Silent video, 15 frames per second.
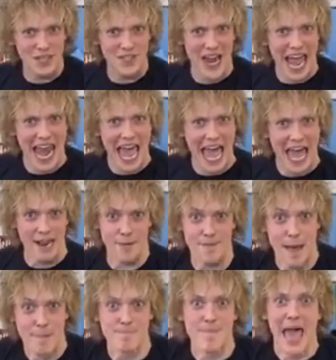right out of
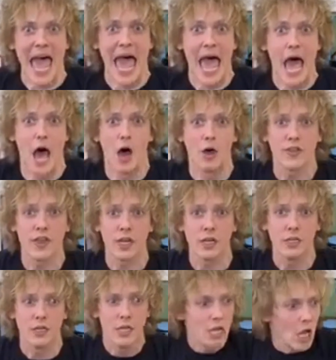my mouth.
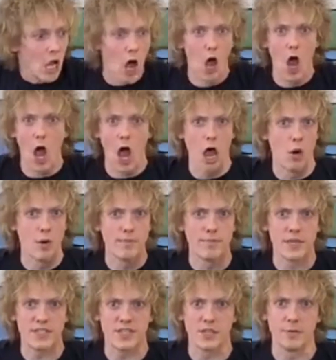Oh, it
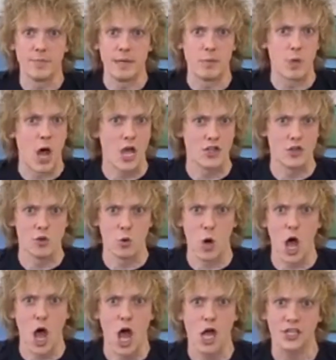must have been while you
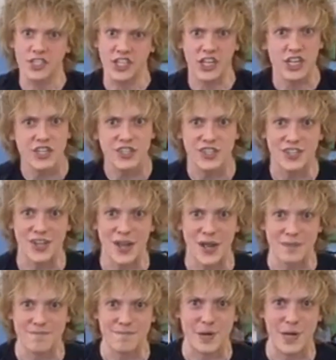were
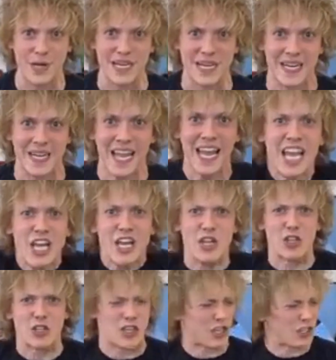kissing me.
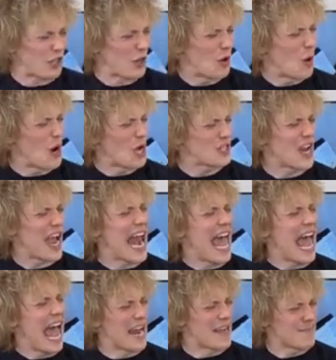You took the words right
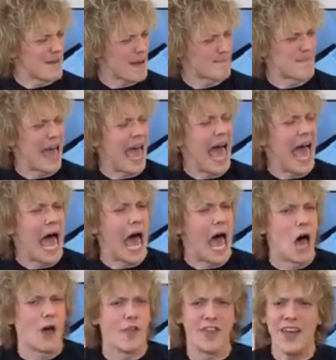out of my
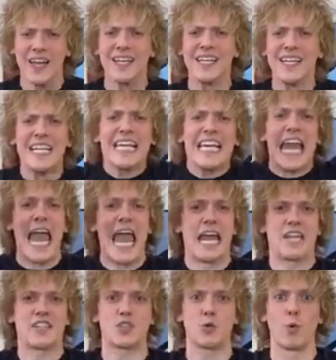mouth. And
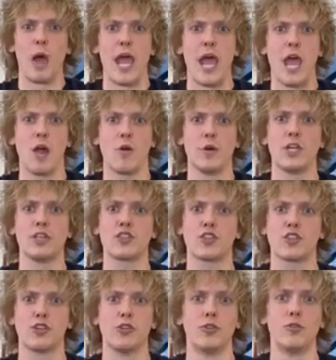I swear it's
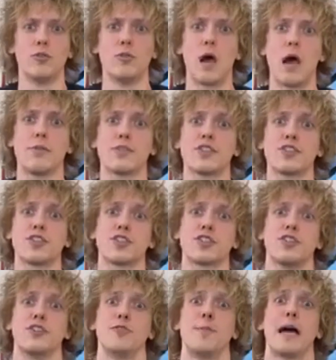true, I was just
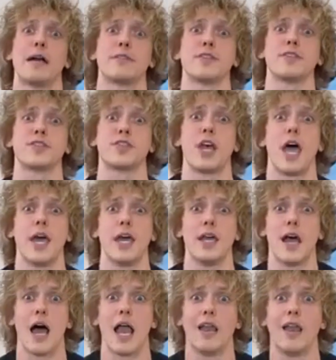about to say
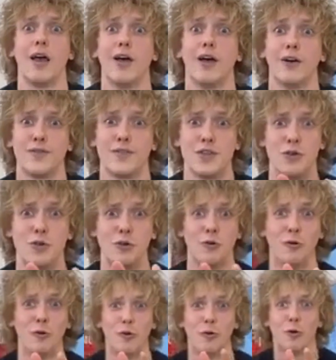I love
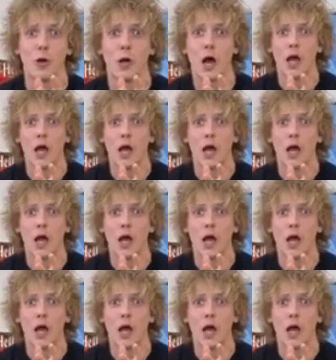you.